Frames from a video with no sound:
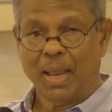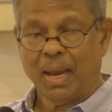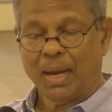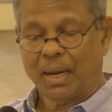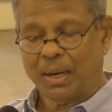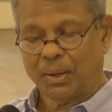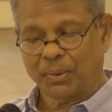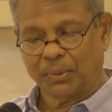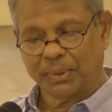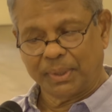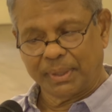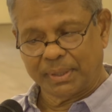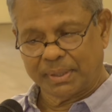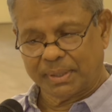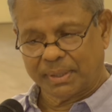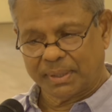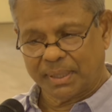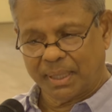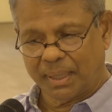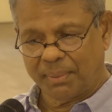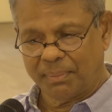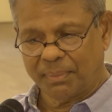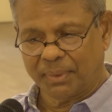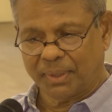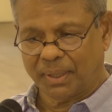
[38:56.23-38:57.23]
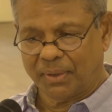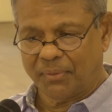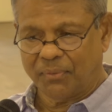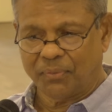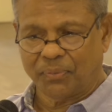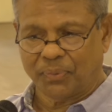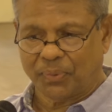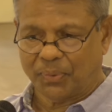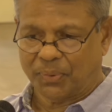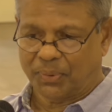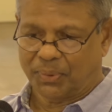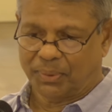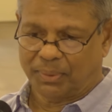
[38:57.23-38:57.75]
Now, it's same thing
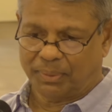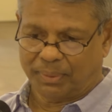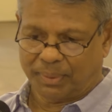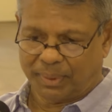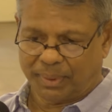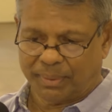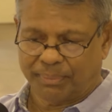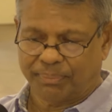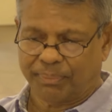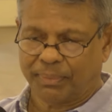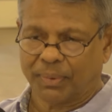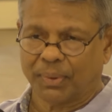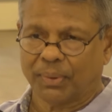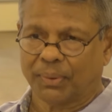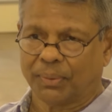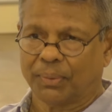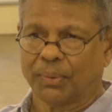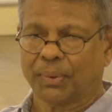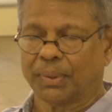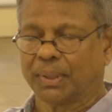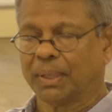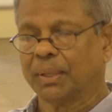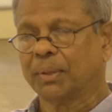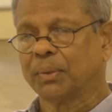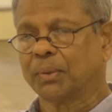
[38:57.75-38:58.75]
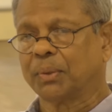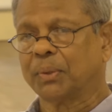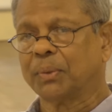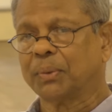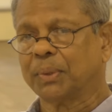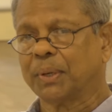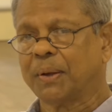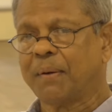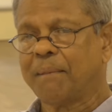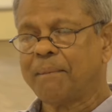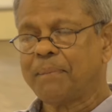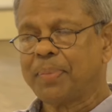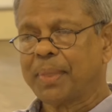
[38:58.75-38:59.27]
for, got into
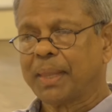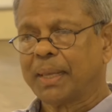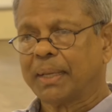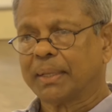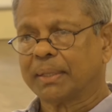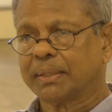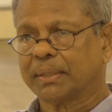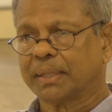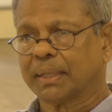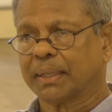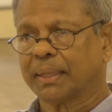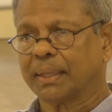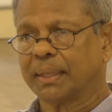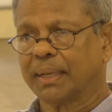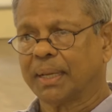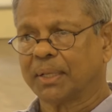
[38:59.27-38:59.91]
your second